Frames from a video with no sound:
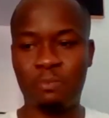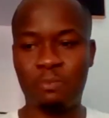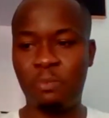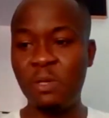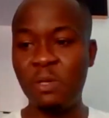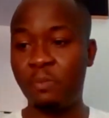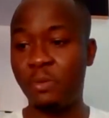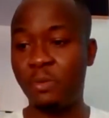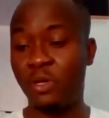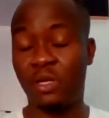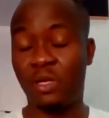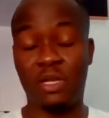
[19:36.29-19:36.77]

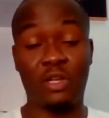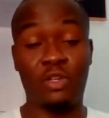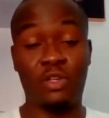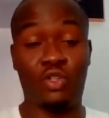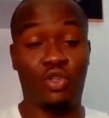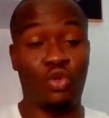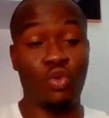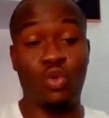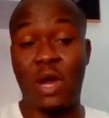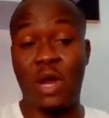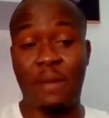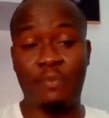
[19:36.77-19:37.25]
People,
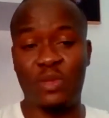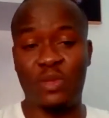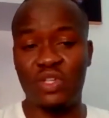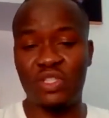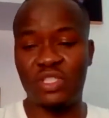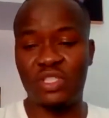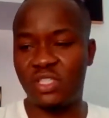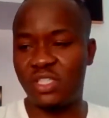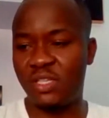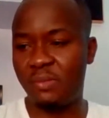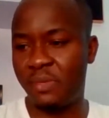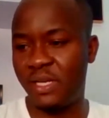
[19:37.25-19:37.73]
though I'm
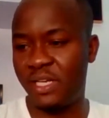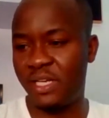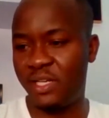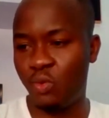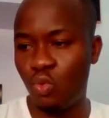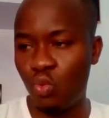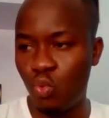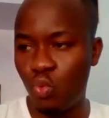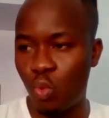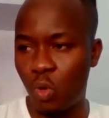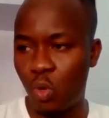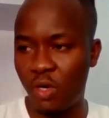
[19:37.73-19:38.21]
not somebody
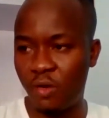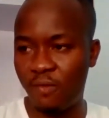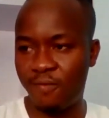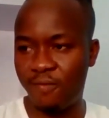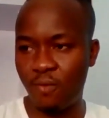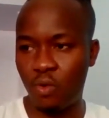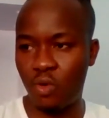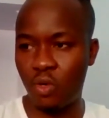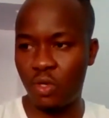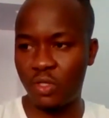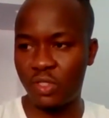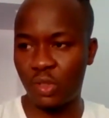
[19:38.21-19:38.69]
who want to
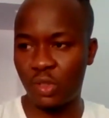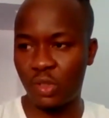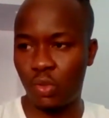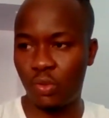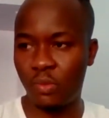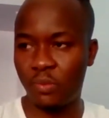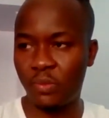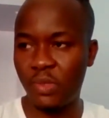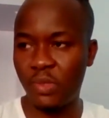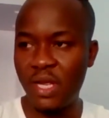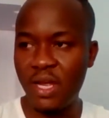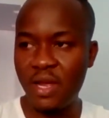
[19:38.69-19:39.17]
focus
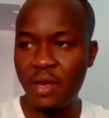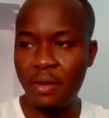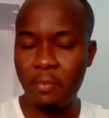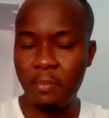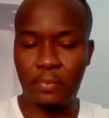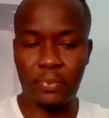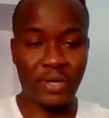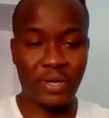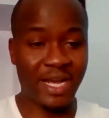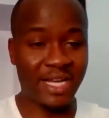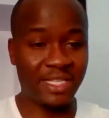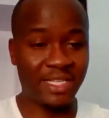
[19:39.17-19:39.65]
on
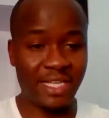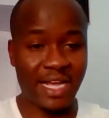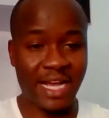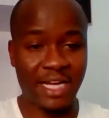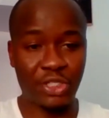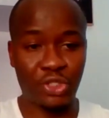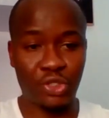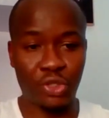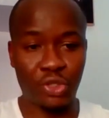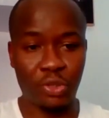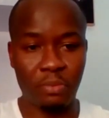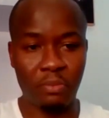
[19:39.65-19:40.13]
price
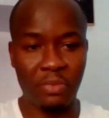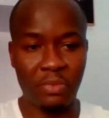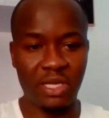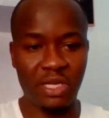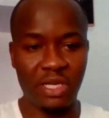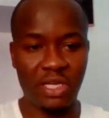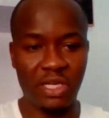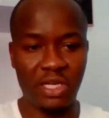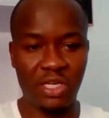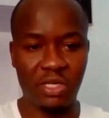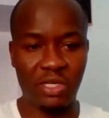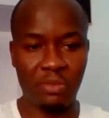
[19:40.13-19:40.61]
action
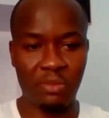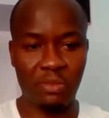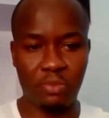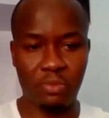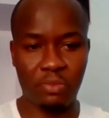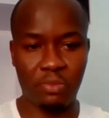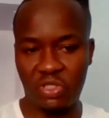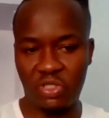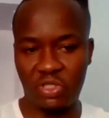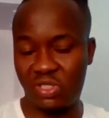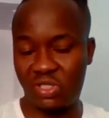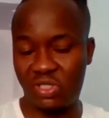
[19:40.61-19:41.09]
mainly, but
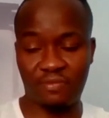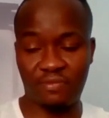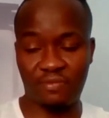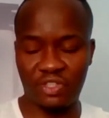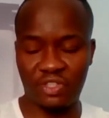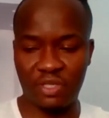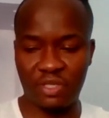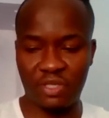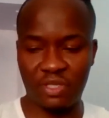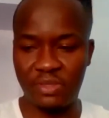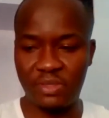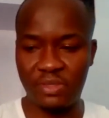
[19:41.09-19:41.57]
for some
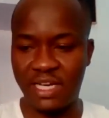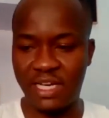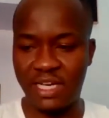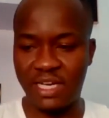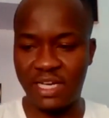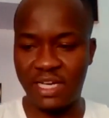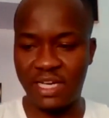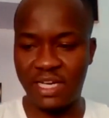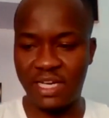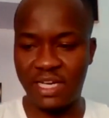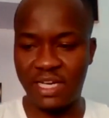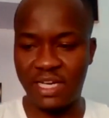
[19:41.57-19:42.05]
time, a
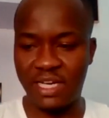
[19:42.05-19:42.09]
lot